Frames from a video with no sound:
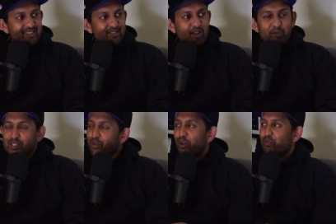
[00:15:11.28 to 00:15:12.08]
you know how many
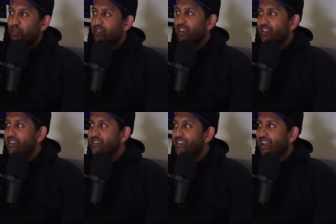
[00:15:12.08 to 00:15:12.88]
oh. square feet that
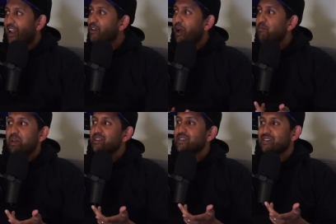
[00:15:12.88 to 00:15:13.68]
is? I don't know how
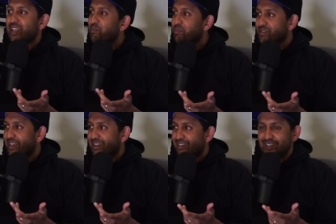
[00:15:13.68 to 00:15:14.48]
big is the Staples
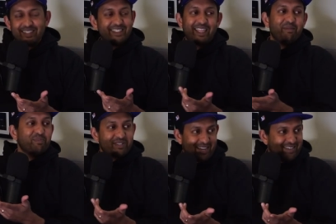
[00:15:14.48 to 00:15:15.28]
Center. Is the
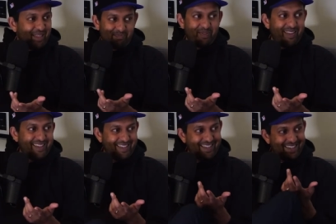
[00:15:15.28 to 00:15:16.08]
Staples Center that
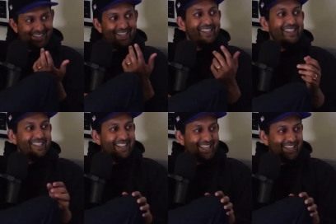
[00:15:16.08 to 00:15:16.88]
big? That is
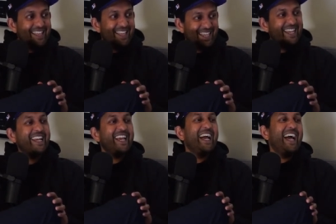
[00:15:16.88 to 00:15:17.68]
so
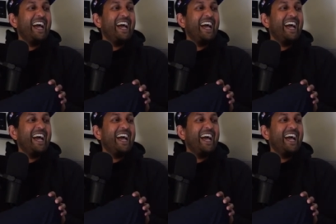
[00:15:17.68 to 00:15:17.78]
big.